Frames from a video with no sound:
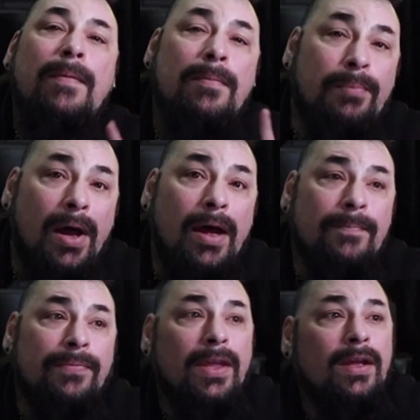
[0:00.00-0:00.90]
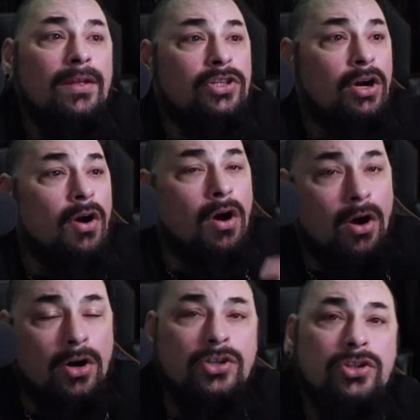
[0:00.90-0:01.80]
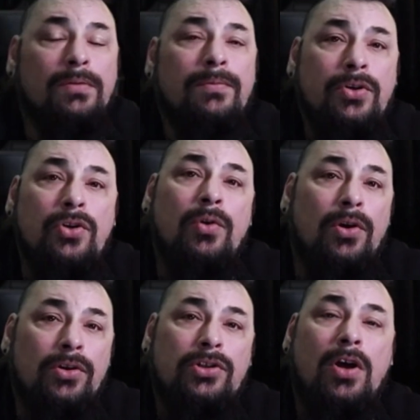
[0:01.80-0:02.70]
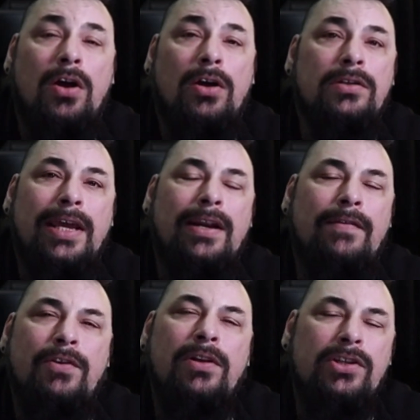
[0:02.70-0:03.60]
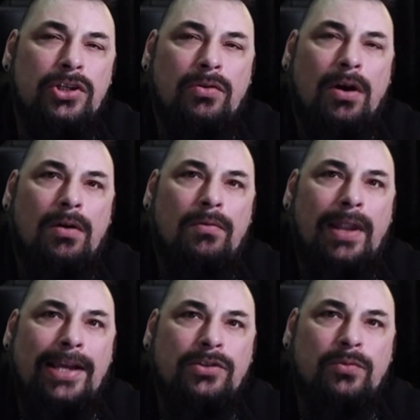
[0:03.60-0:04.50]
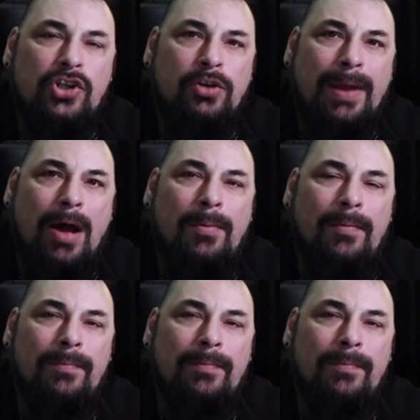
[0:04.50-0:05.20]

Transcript: But there are some newer songs that if you listen to our last worship album,